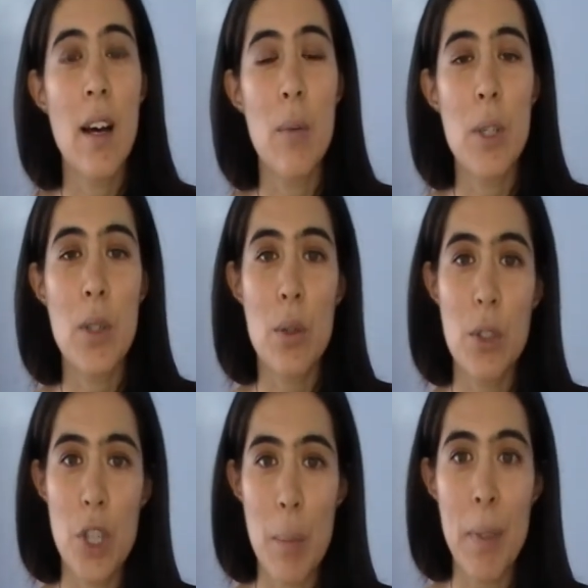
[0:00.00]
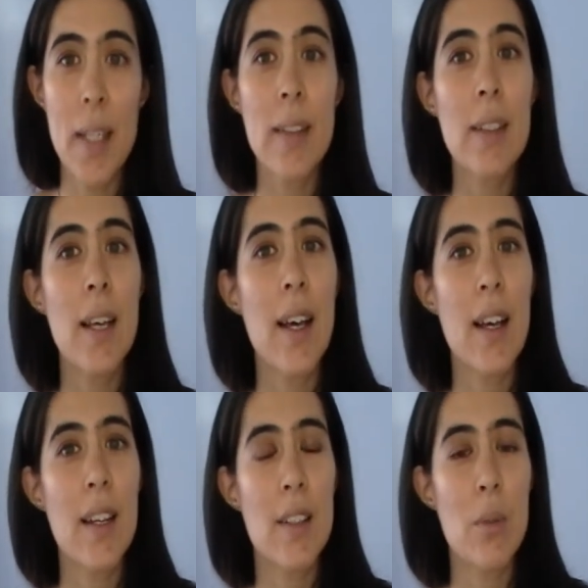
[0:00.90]
when you go shopping
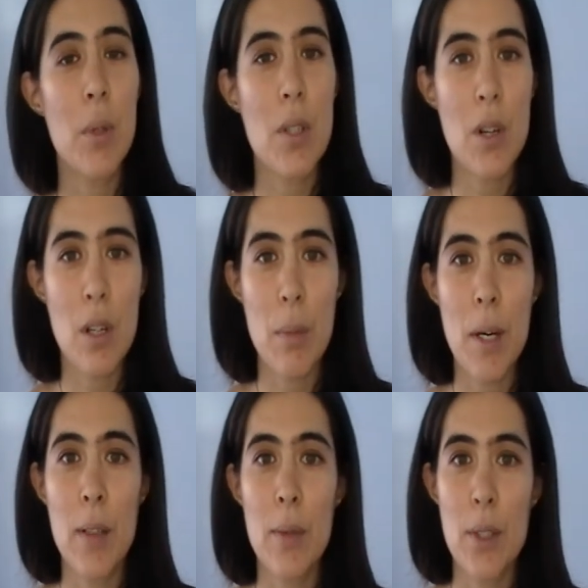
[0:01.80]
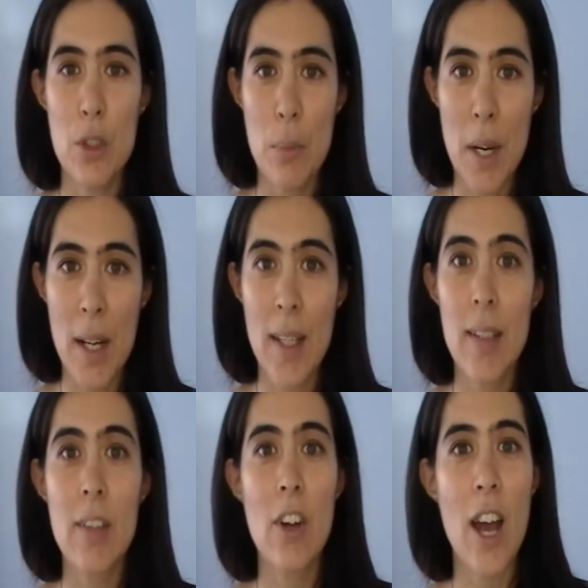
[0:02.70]
and you want to talk about what you're buying or